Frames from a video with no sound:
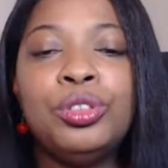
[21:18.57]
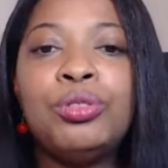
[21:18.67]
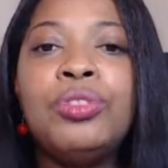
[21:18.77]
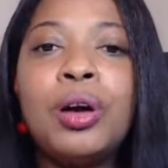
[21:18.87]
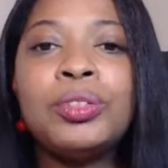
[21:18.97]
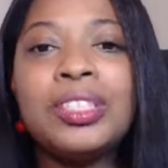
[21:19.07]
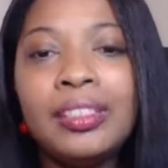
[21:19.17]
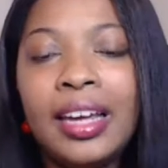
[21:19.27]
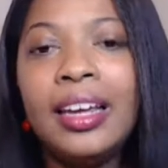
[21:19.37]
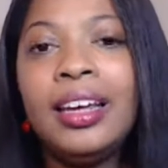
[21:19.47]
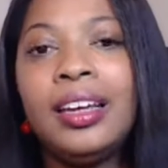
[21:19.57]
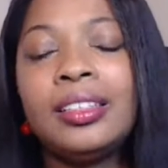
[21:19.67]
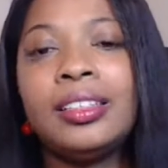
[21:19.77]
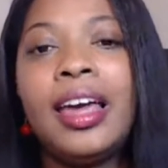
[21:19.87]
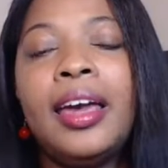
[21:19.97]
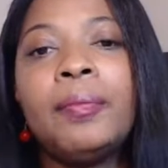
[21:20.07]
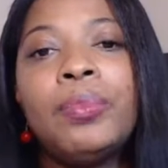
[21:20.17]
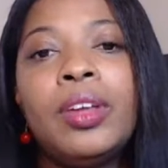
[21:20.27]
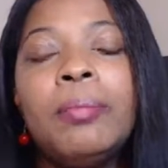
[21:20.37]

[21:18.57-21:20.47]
do those things that